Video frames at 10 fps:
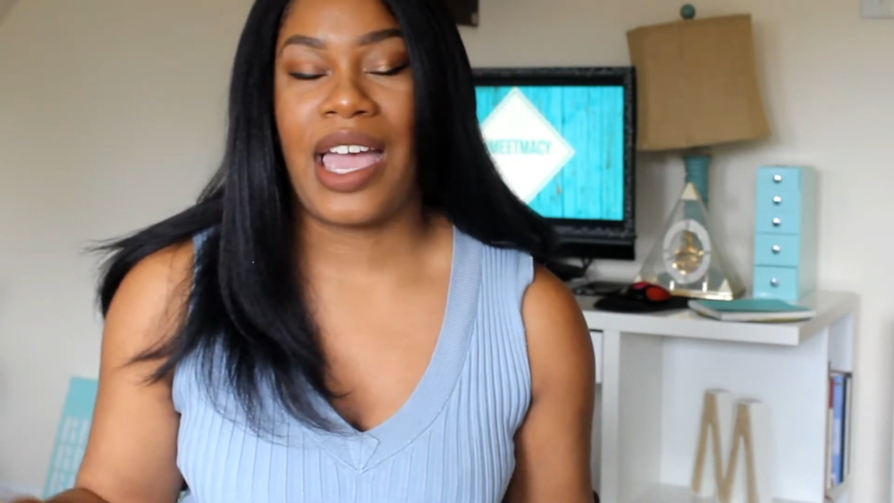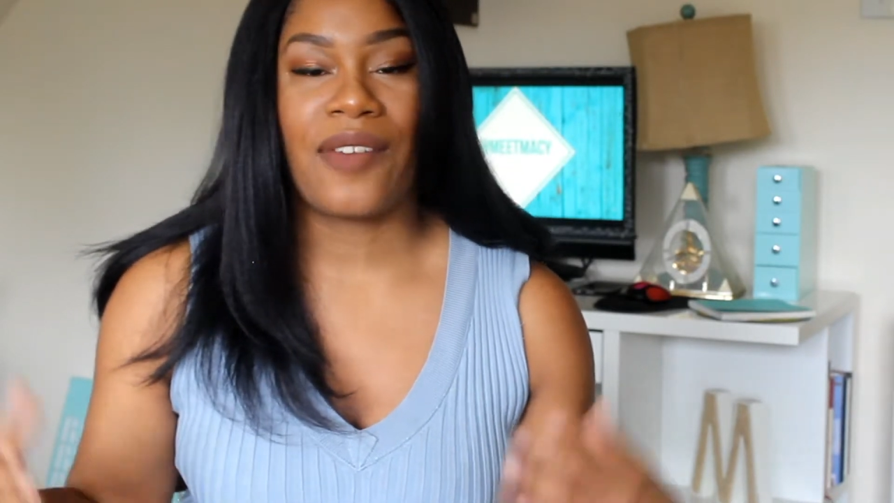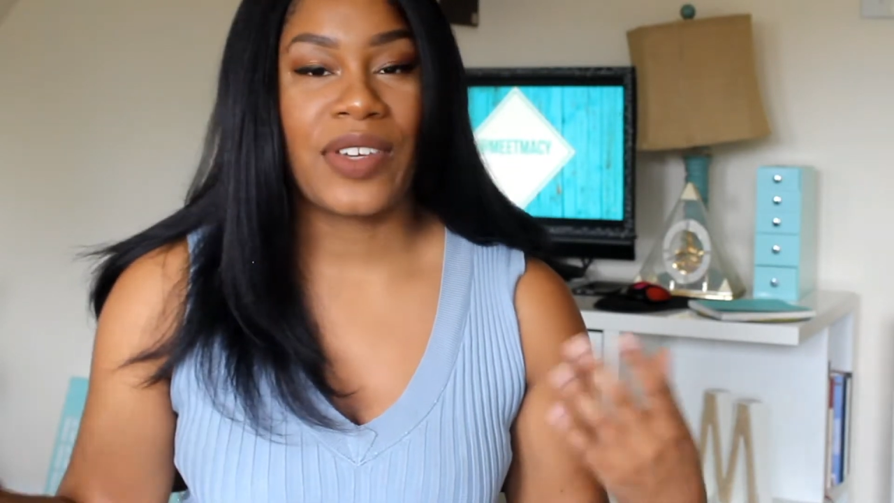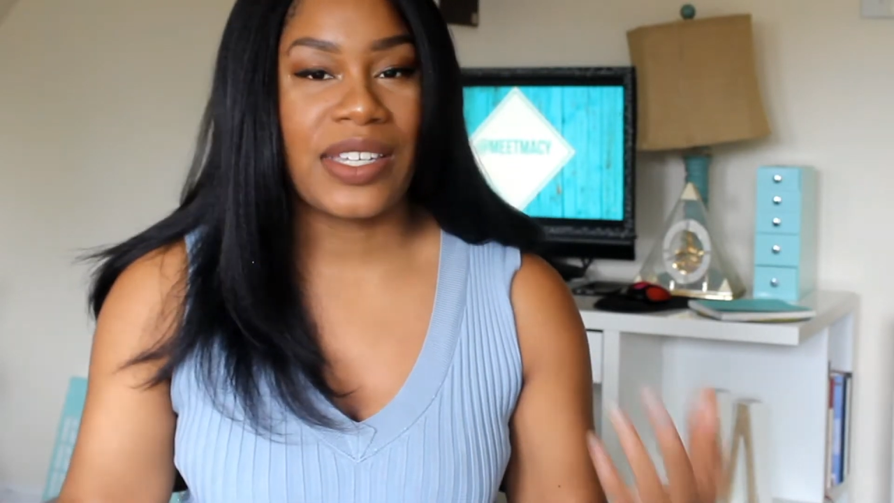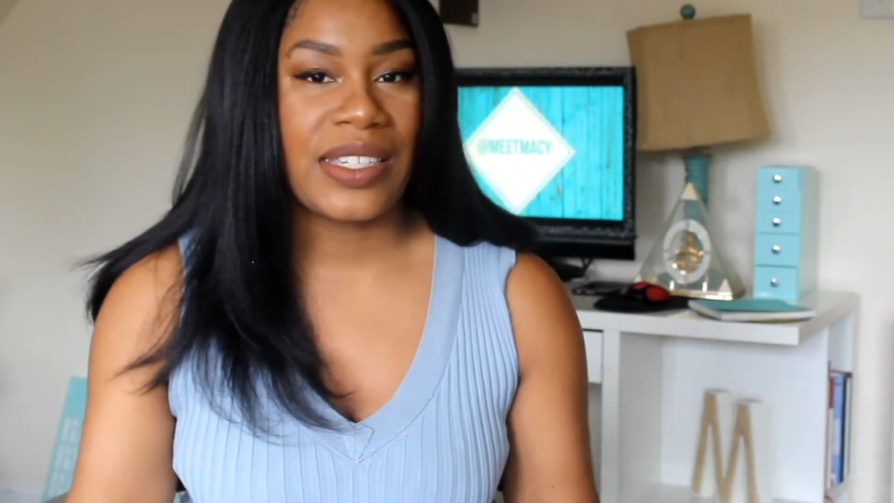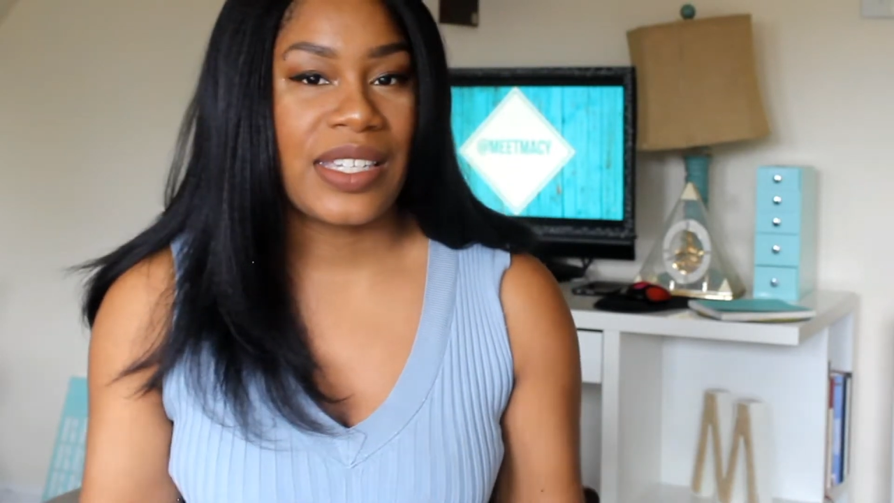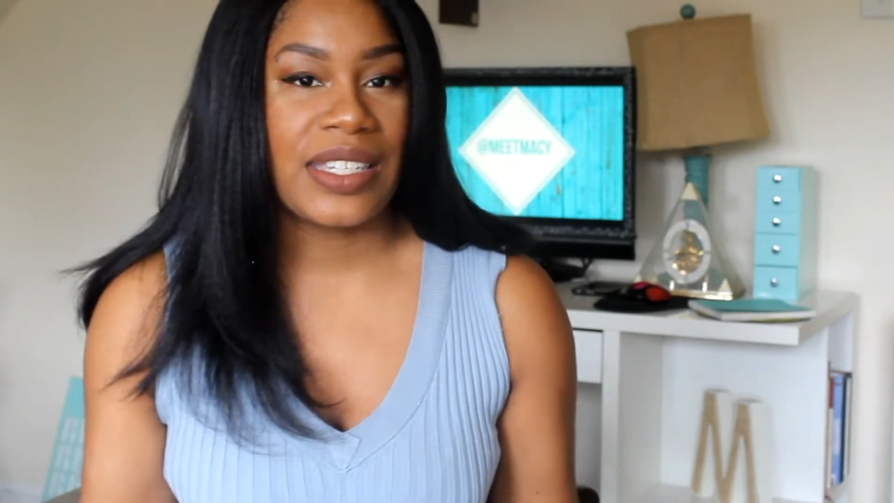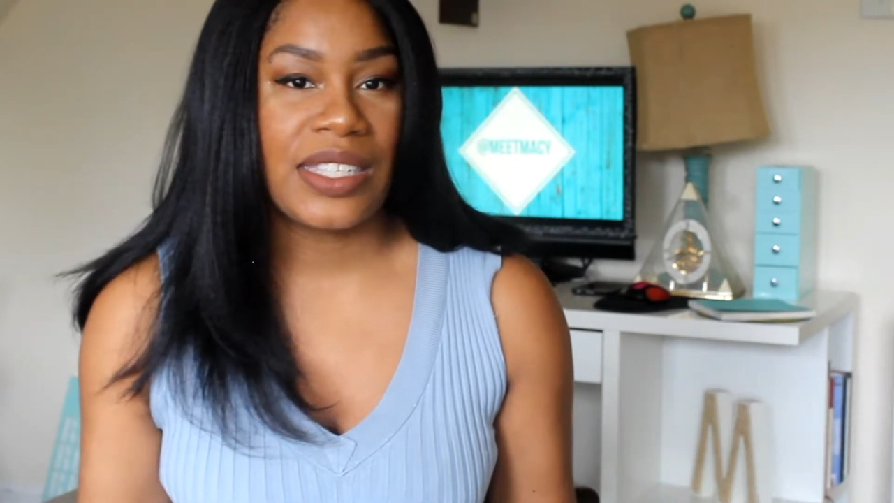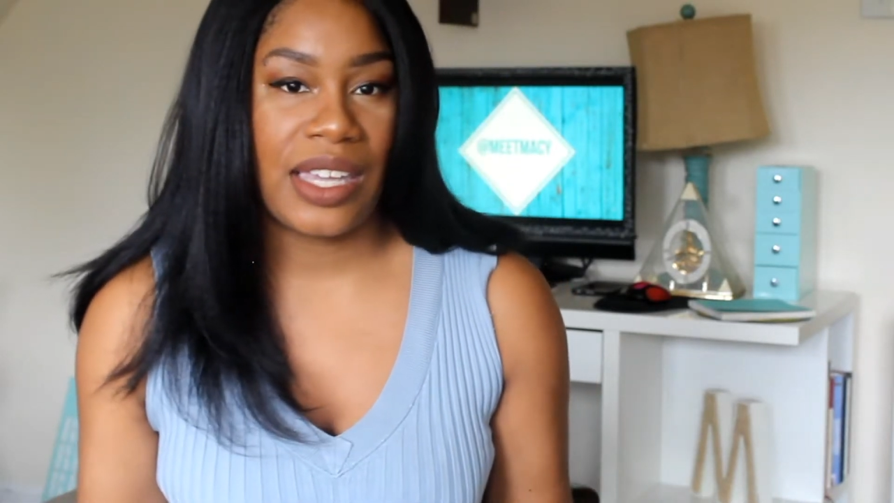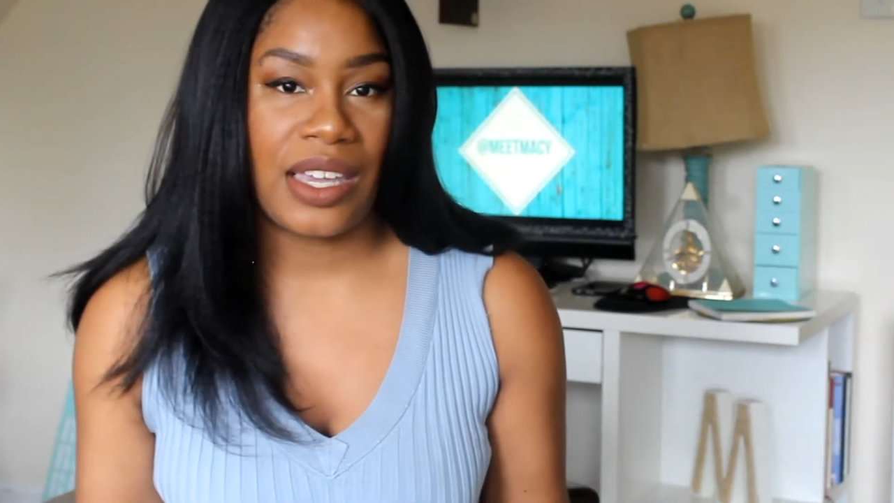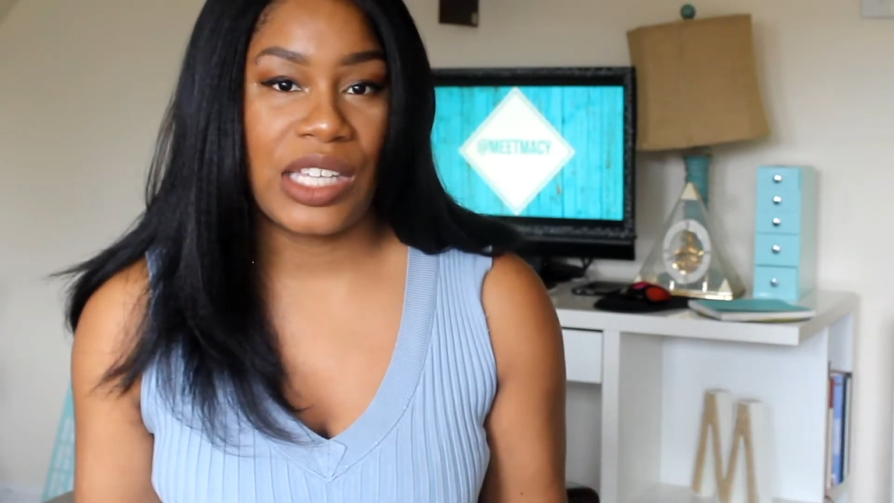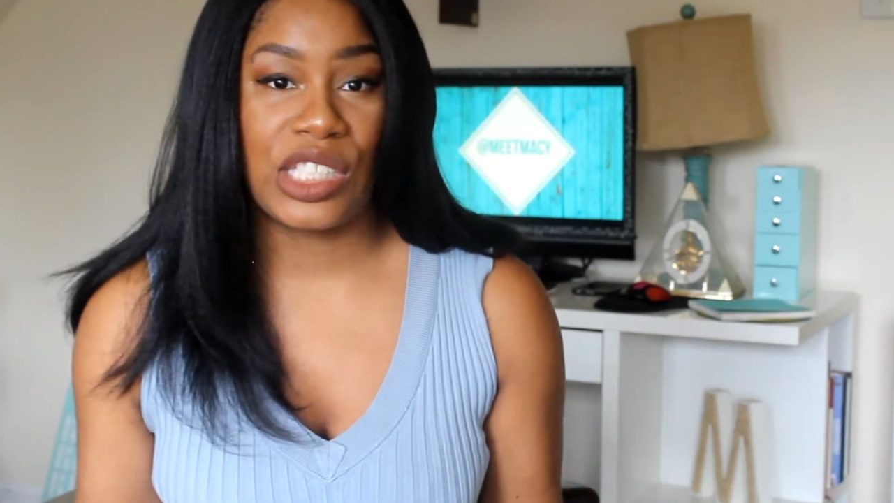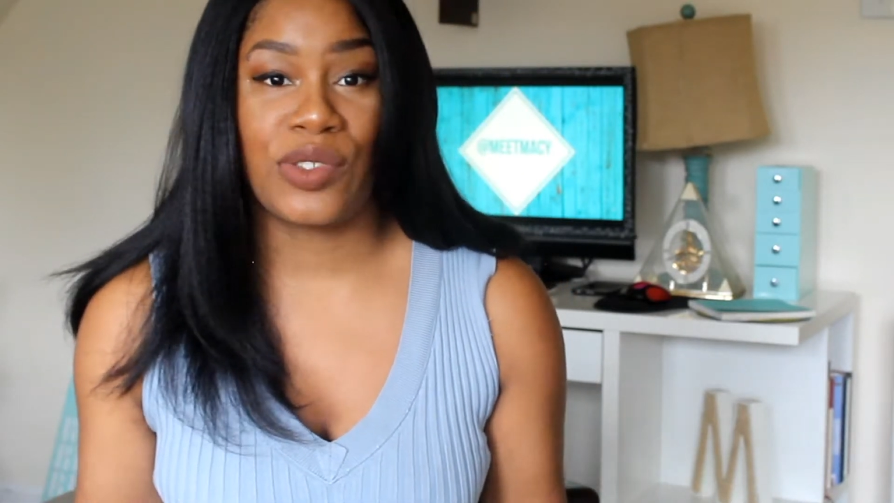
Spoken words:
advocacy stage,